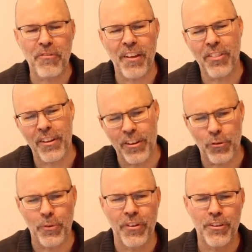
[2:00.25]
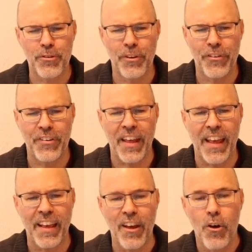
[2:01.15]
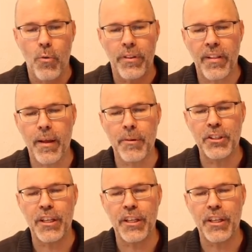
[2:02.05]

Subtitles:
I thought this was interesting. With climate